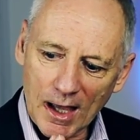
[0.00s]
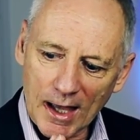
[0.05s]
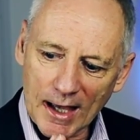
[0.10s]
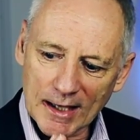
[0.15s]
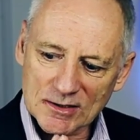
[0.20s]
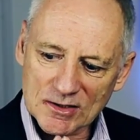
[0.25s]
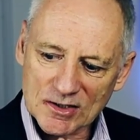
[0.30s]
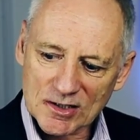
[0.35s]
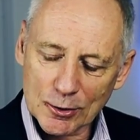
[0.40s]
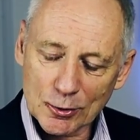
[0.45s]

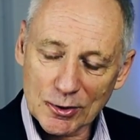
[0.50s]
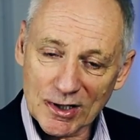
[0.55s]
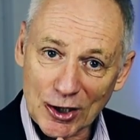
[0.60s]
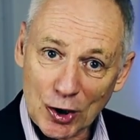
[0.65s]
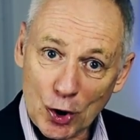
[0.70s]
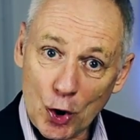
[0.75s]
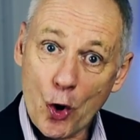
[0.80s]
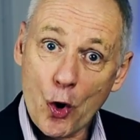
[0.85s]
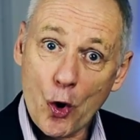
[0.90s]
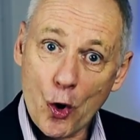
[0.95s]
And so the
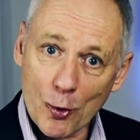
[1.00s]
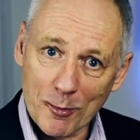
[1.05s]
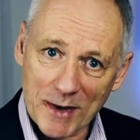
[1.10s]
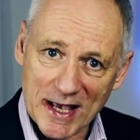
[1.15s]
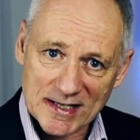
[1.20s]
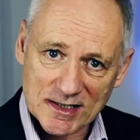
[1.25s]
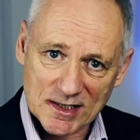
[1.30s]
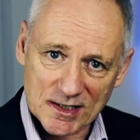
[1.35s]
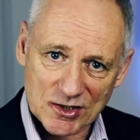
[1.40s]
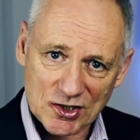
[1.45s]
core
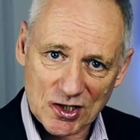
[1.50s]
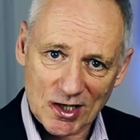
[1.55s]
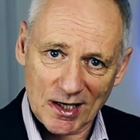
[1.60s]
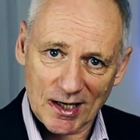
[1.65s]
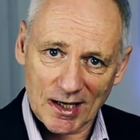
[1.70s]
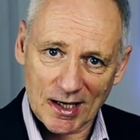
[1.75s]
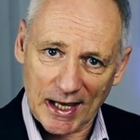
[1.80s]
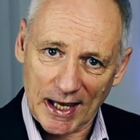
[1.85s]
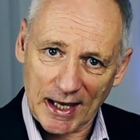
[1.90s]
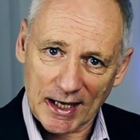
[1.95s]
message
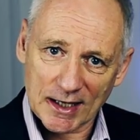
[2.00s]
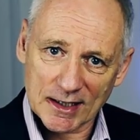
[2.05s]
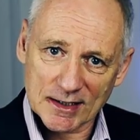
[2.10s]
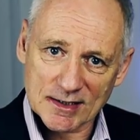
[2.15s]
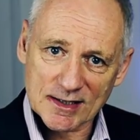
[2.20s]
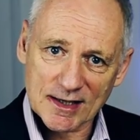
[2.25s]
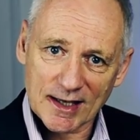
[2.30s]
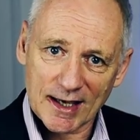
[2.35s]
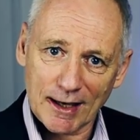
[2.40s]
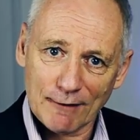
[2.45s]
here
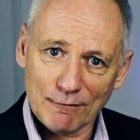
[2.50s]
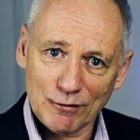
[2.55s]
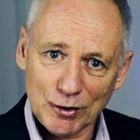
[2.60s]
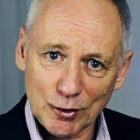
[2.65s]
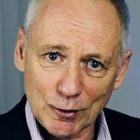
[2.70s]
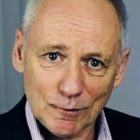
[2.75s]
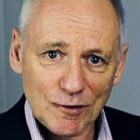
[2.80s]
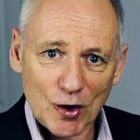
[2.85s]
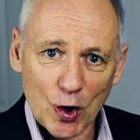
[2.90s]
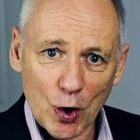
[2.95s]
is that if
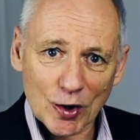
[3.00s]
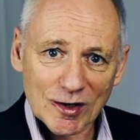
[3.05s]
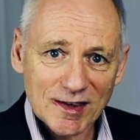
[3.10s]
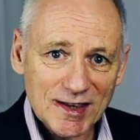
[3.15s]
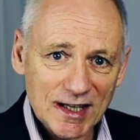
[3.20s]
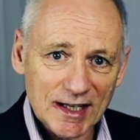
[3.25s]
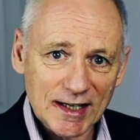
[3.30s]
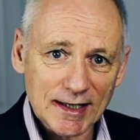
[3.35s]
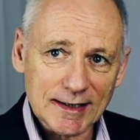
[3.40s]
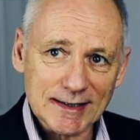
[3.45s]
you've got
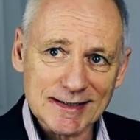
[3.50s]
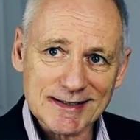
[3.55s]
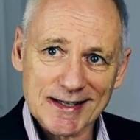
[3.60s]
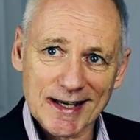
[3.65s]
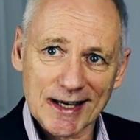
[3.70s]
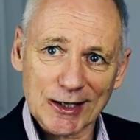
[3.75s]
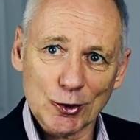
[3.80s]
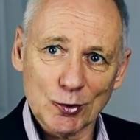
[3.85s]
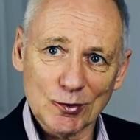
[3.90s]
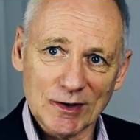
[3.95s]
things
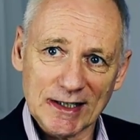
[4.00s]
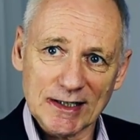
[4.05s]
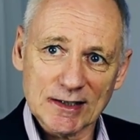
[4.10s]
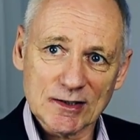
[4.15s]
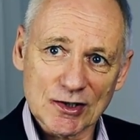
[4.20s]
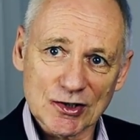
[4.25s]
that you need